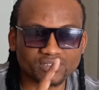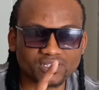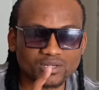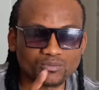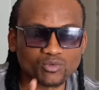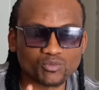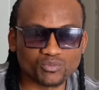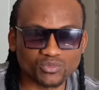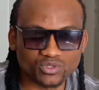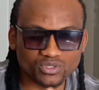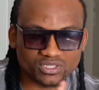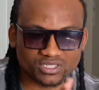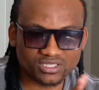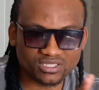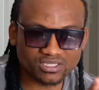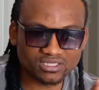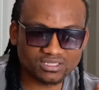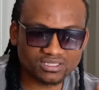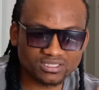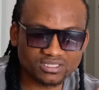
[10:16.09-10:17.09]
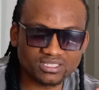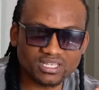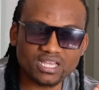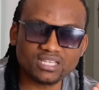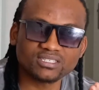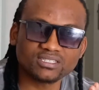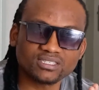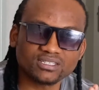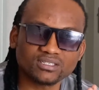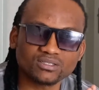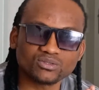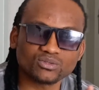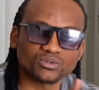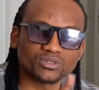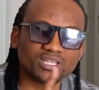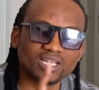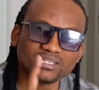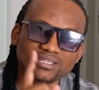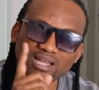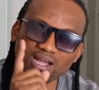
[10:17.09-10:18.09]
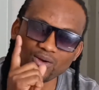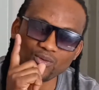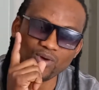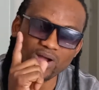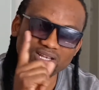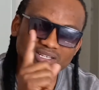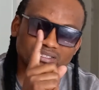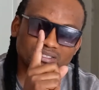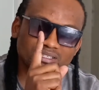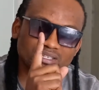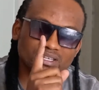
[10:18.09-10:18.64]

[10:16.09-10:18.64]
come on, music industry. So that award,